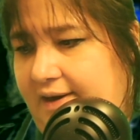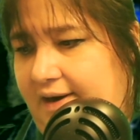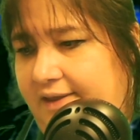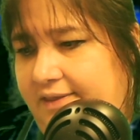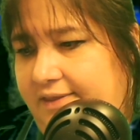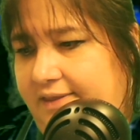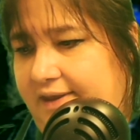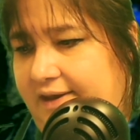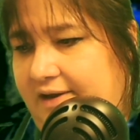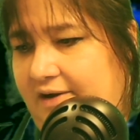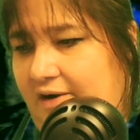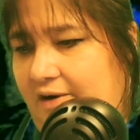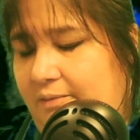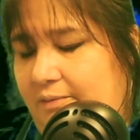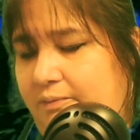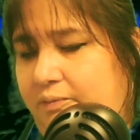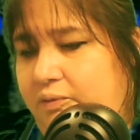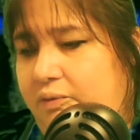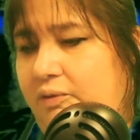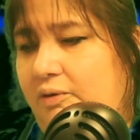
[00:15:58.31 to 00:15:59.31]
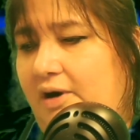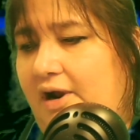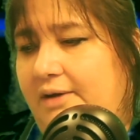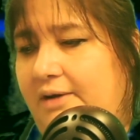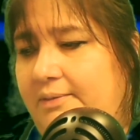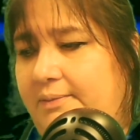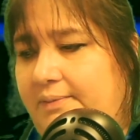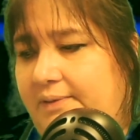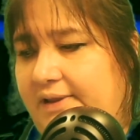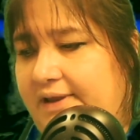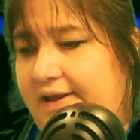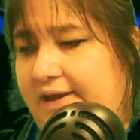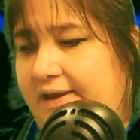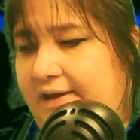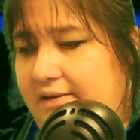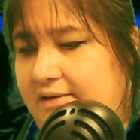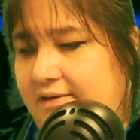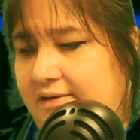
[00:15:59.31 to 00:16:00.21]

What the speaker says: I think are probably